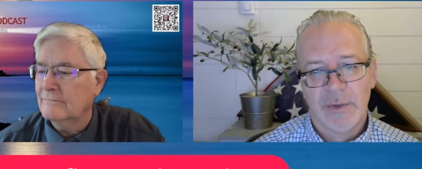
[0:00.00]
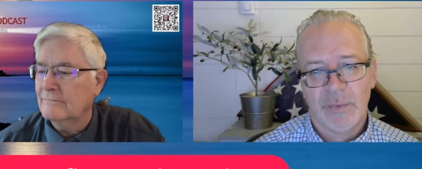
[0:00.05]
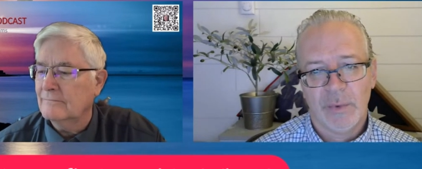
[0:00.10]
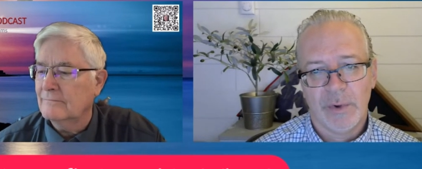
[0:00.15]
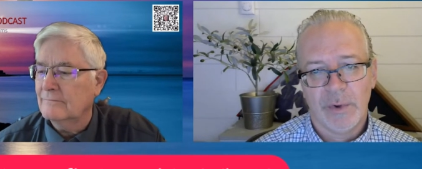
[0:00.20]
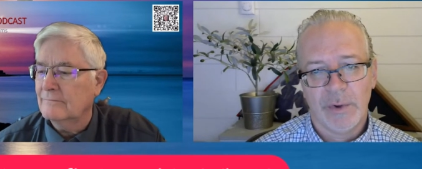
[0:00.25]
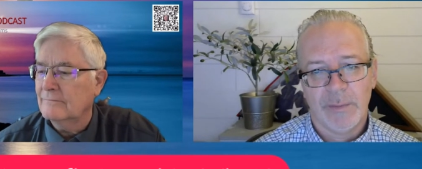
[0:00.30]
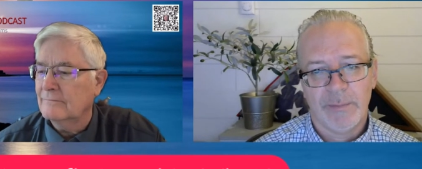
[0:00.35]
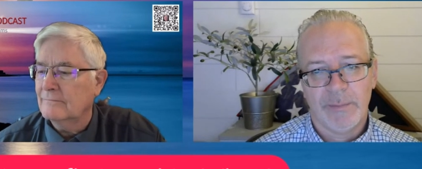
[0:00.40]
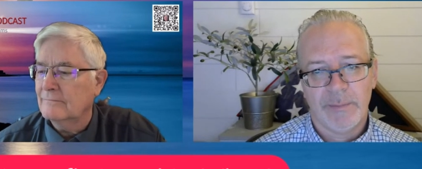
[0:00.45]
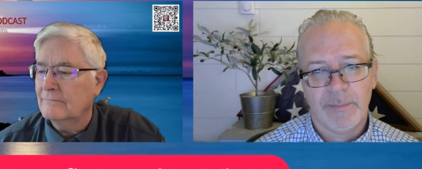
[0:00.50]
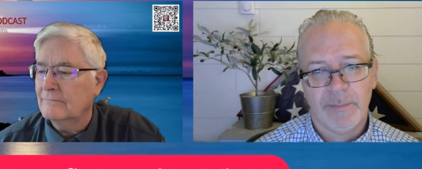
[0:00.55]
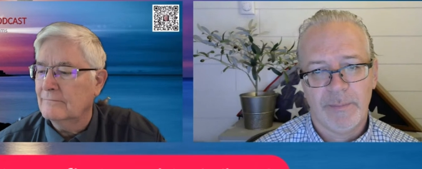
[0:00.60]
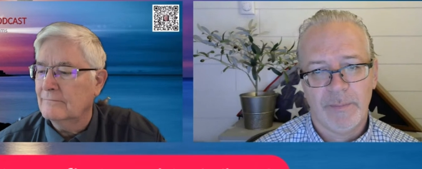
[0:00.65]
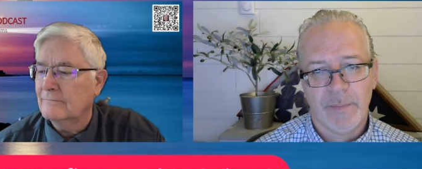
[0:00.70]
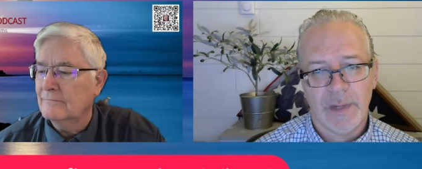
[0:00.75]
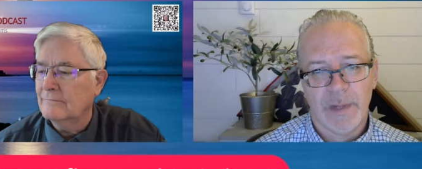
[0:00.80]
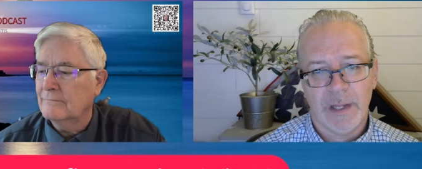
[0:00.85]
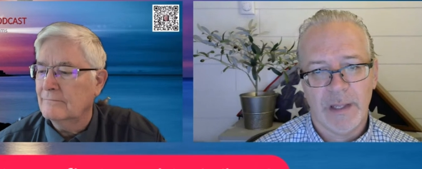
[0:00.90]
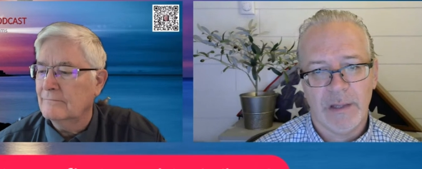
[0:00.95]
Speaker 1: we're
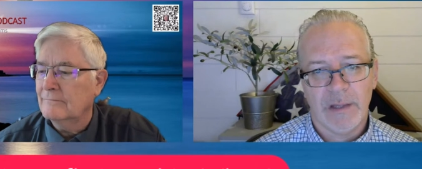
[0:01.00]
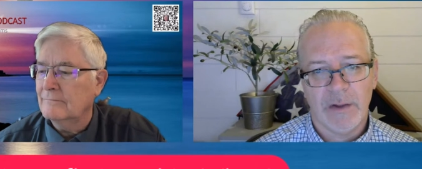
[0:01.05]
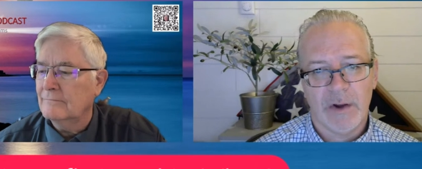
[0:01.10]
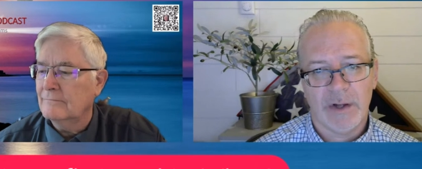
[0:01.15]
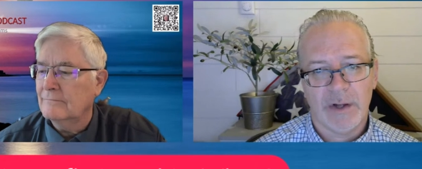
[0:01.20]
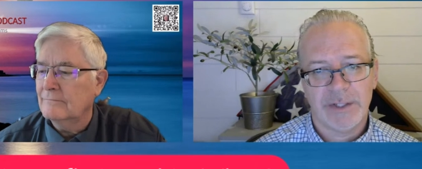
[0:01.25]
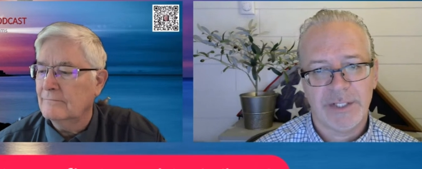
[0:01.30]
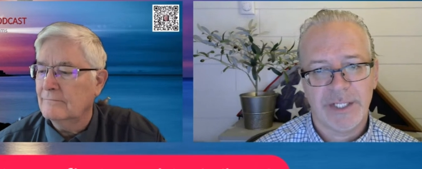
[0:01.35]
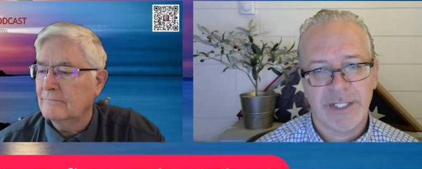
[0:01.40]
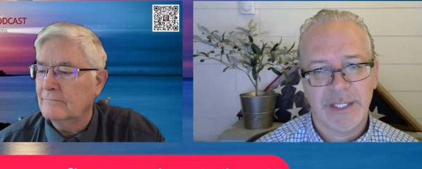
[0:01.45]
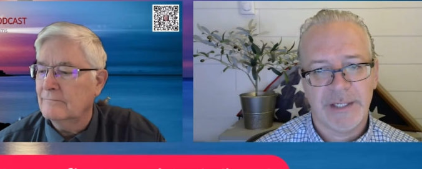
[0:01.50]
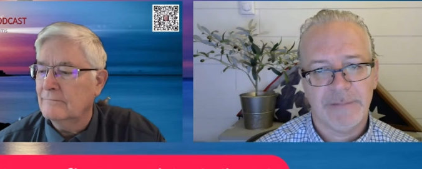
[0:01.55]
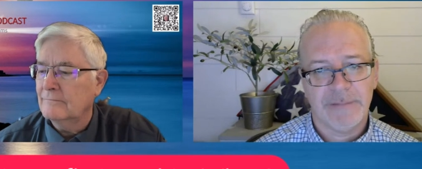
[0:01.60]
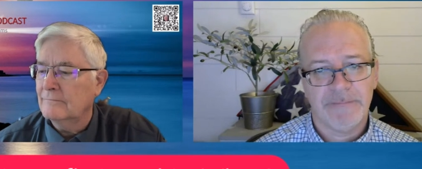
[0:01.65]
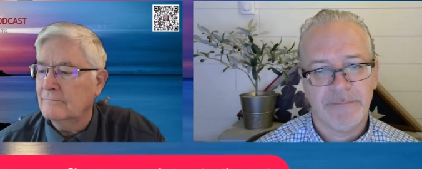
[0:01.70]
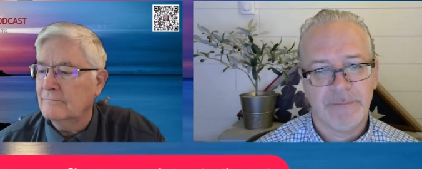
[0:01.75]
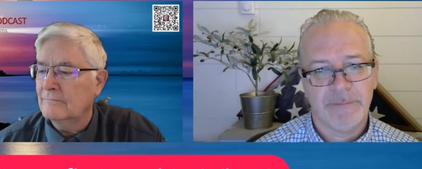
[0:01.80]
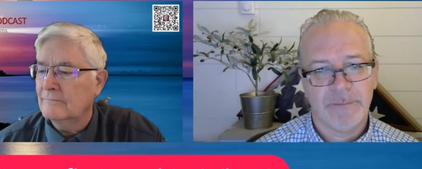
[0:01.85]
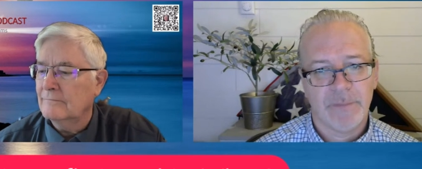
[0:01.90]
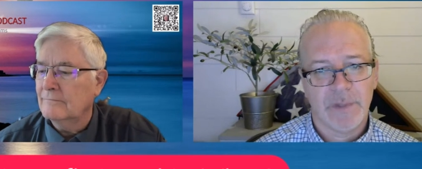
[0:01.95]
uh, launching
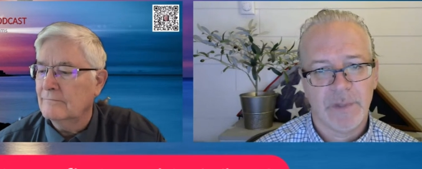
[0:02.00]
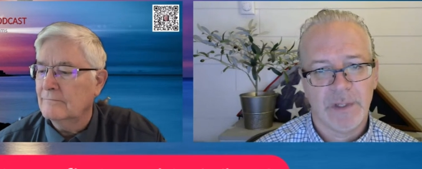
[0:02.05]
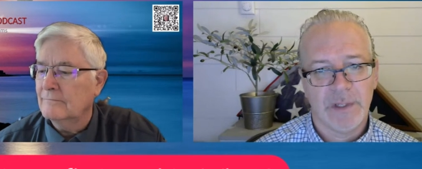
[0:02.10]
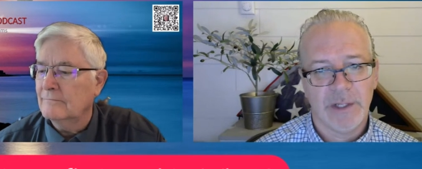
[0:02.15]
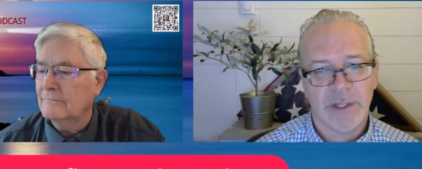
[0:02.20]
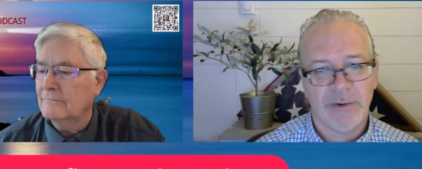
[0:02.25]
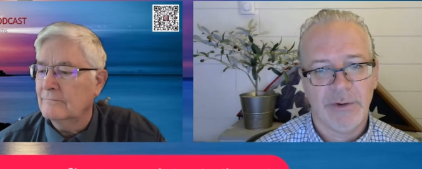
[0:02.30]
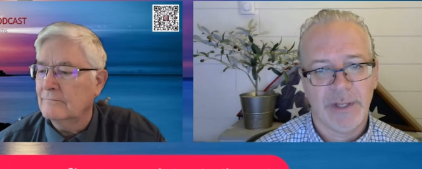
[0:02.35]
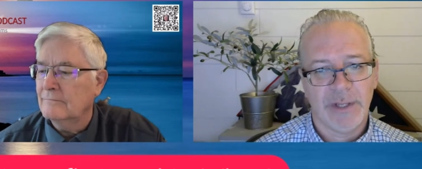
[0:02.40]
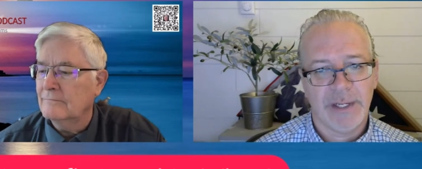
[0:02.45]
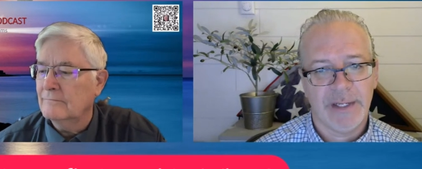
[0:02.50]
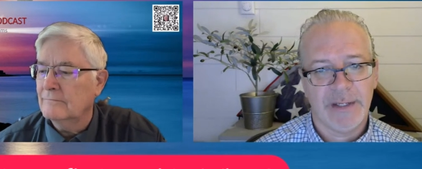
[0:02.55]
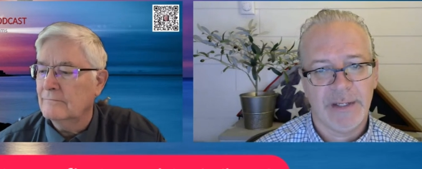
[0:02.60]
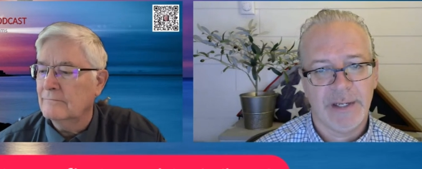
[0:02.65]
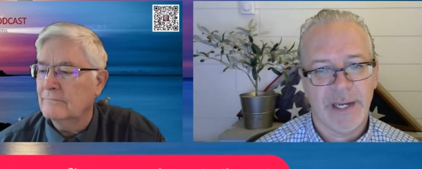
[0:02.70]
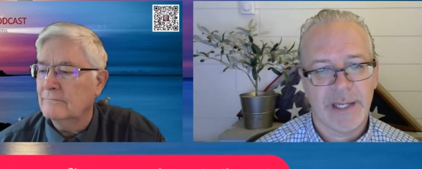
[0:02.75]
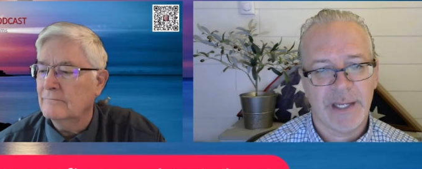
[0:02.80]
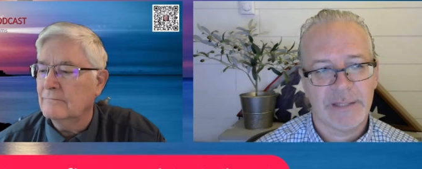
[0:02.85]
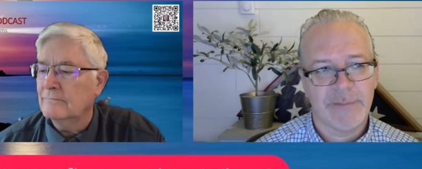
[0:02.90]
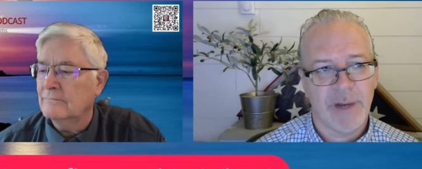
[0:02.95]
literally
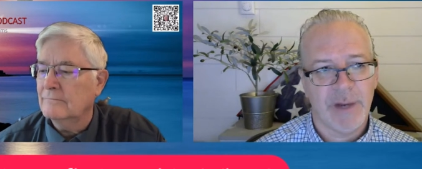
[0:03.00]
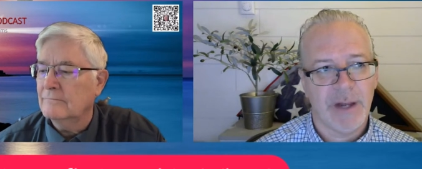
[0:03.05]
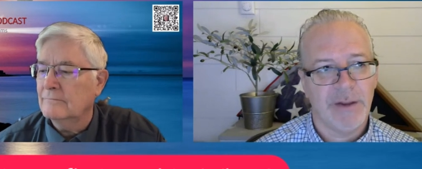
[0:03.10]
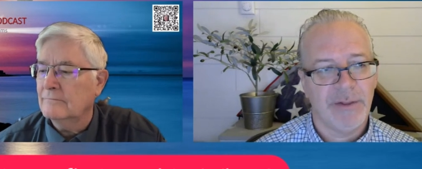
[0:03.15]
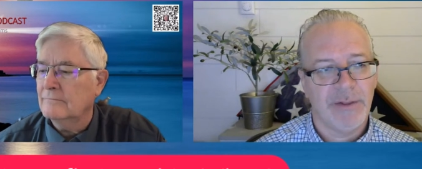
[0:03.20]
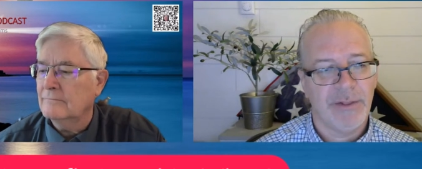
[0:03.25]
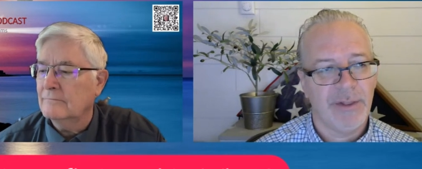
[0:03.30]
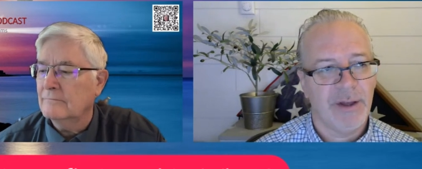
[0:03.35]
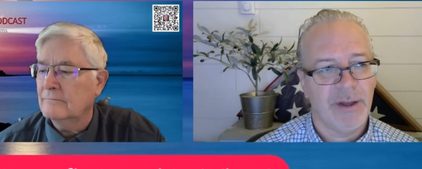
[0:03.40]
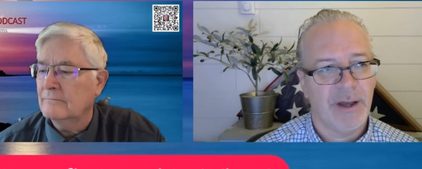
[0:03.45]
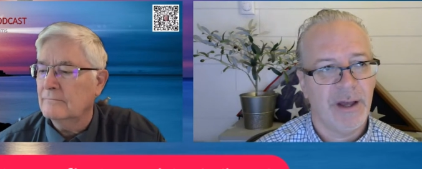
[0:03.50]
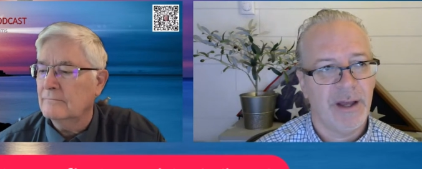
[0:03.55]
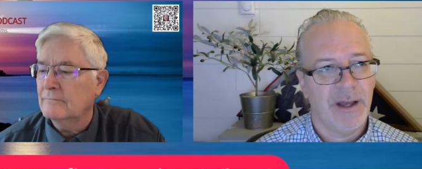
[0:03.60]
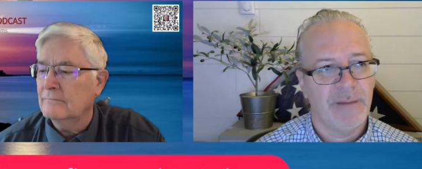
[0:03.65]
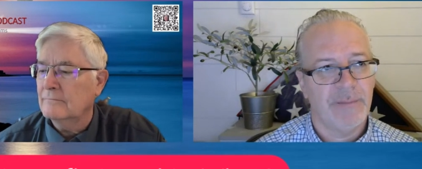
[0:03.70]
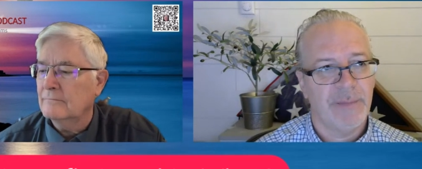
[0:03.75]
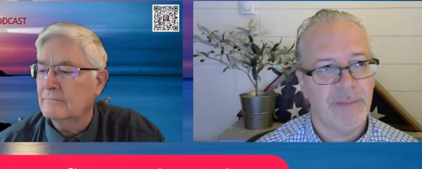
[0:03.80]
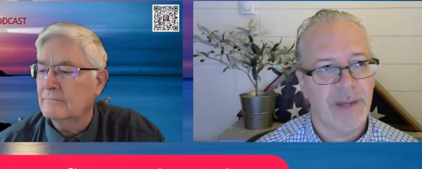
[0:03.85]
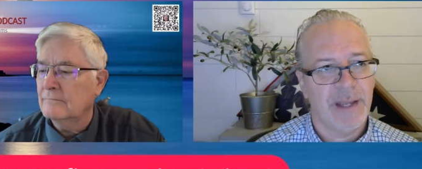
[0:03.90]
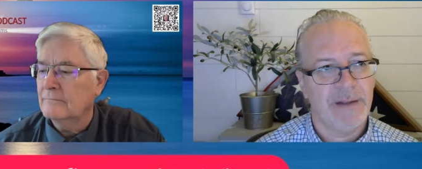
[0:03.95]
next month um,